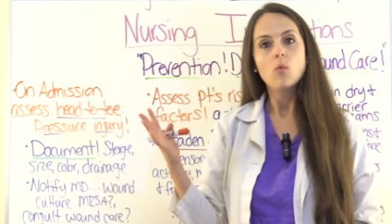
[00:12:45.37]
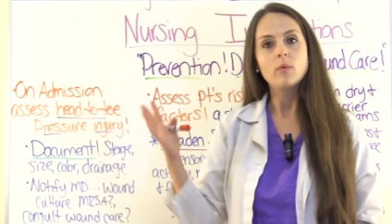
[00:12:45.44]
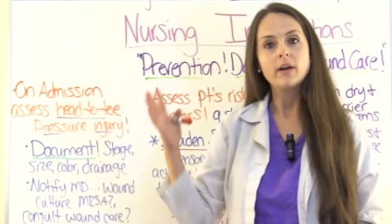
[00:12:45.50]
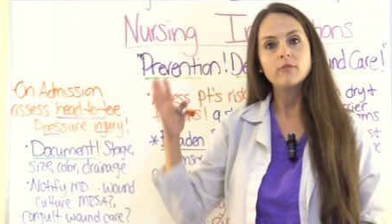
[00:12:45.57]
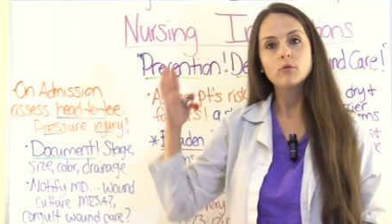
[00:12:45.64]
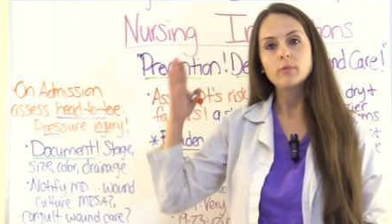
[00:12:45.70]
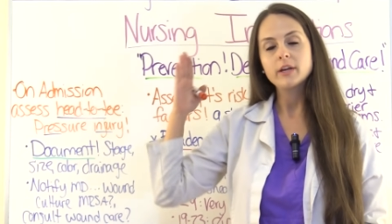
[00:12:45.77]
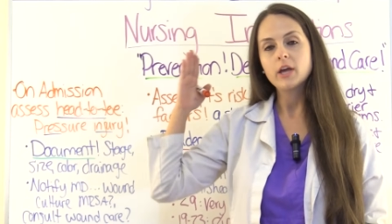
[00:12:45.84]

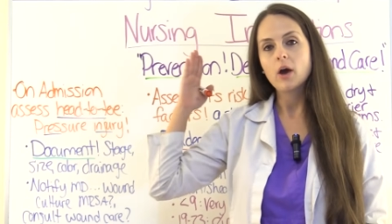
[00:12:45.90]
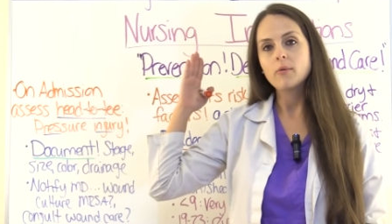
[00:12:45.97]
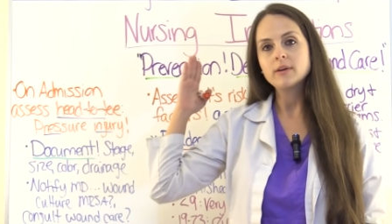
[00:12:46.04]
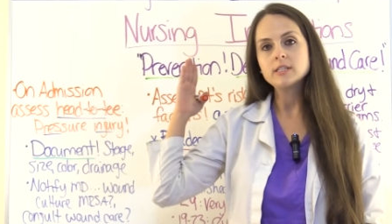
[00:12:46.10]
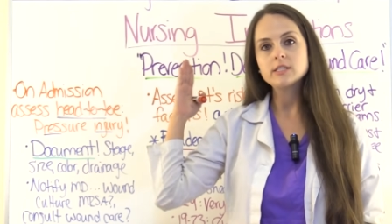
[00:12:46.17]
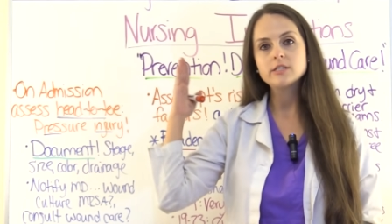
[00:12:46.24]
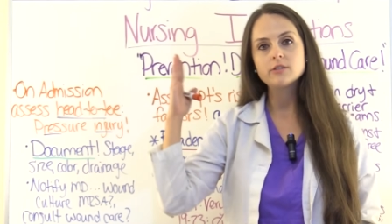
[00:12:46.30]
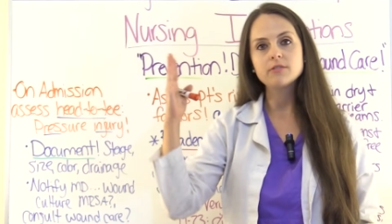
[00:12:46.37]
whenever we go
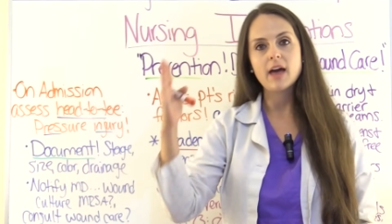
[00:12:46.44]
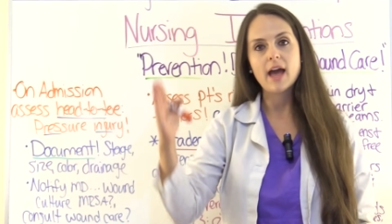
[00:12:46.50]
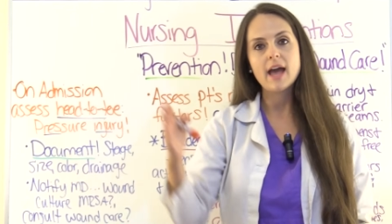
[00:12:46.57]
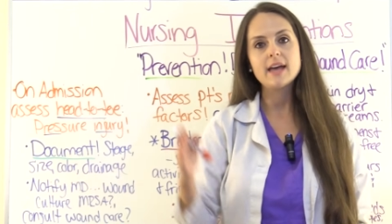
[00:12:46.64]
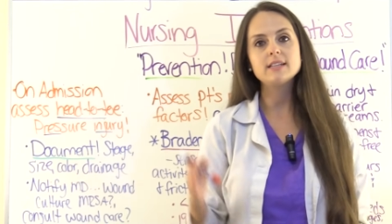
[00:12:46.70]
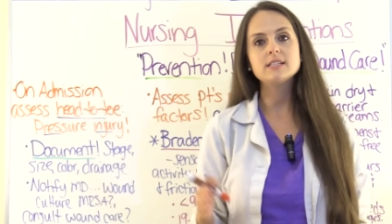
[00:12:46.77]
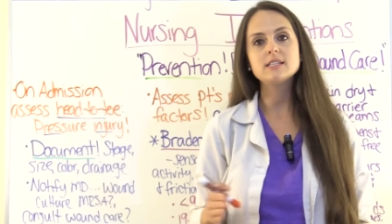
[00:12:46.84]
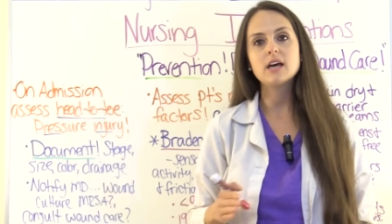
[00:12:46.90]
in to do that
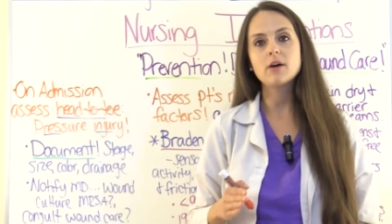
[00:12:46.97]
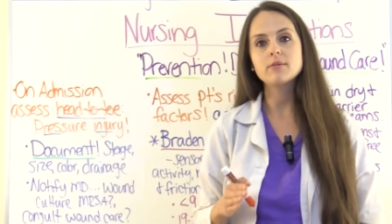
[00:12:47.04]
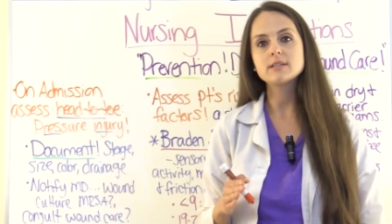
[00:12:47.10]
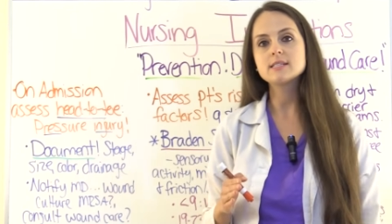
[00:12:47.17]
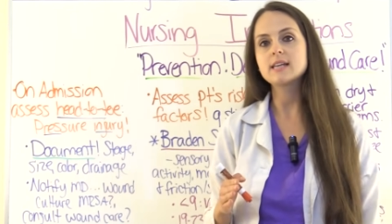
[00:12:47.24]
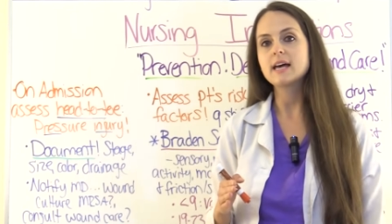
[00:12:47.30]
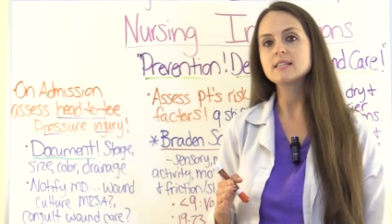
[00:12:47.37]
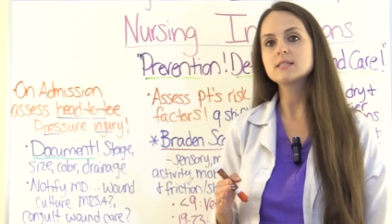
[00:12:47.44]
head to toe
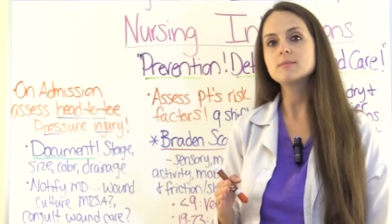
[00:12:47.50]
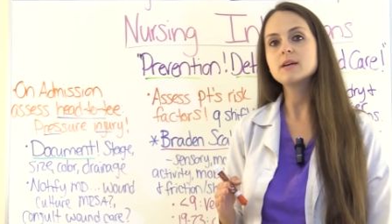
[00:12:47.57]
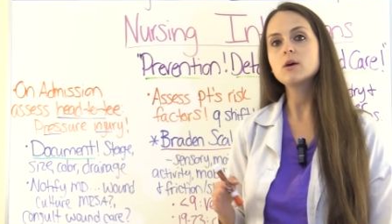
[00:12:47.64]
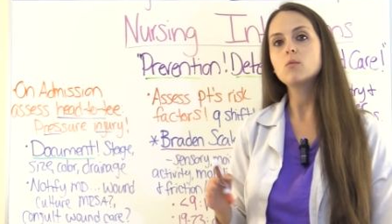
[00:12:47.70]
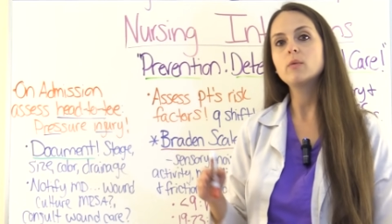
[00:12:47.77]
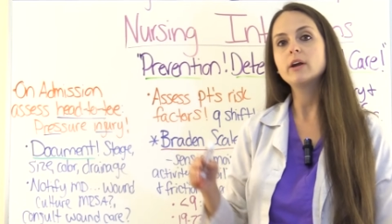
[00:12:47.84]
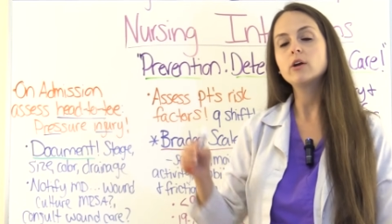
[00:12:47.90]
assessment,